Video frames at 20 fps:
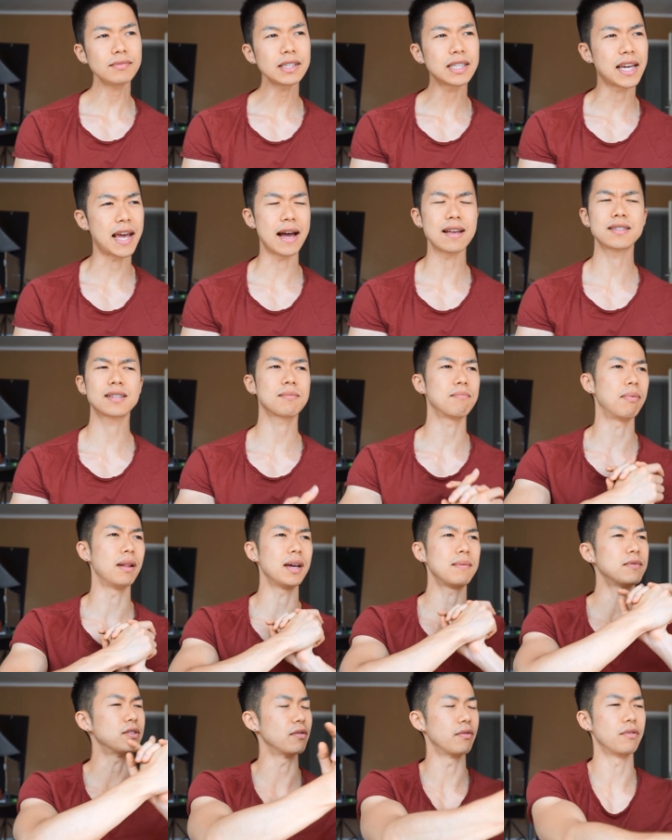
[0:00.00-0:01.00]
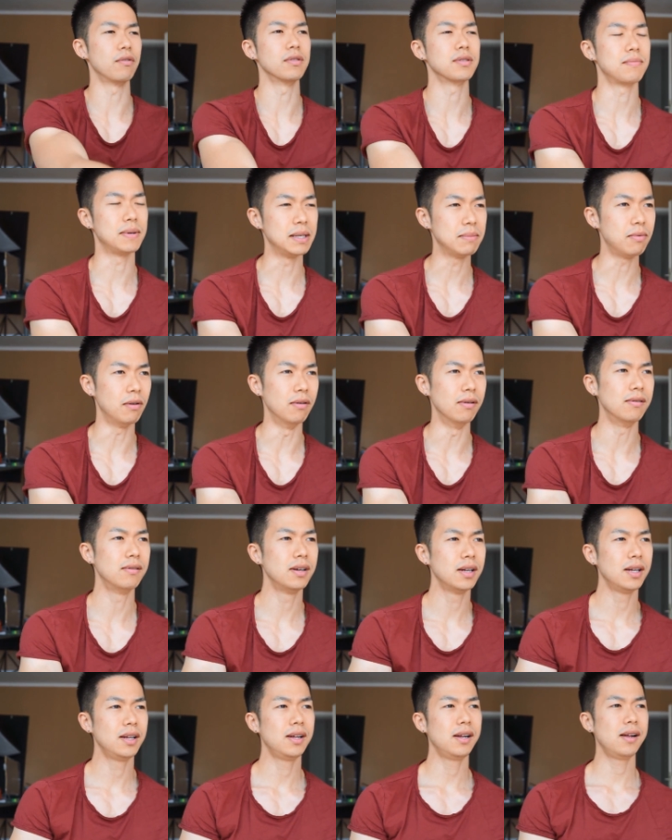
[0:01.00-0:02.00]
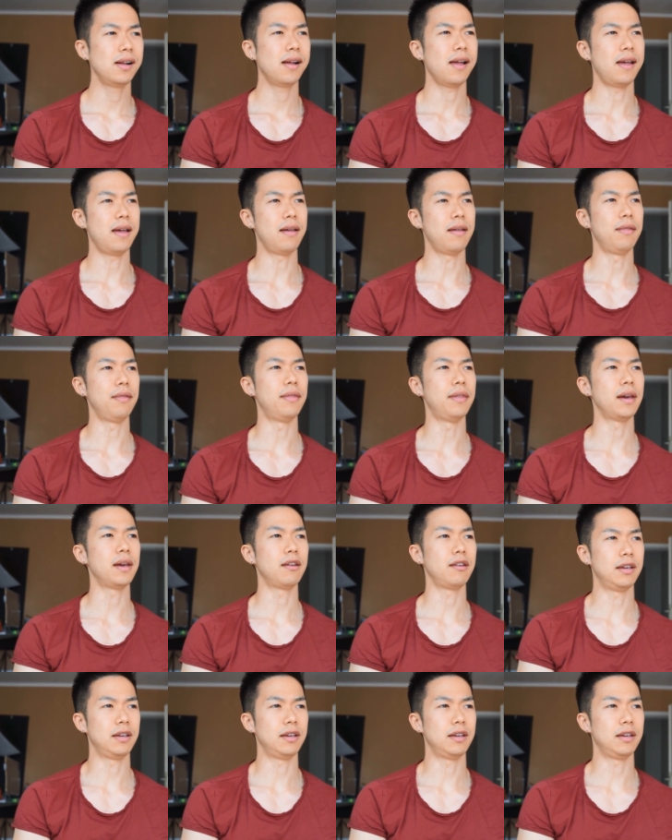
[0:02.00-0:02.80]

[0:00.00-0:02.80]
casting blames on those people and they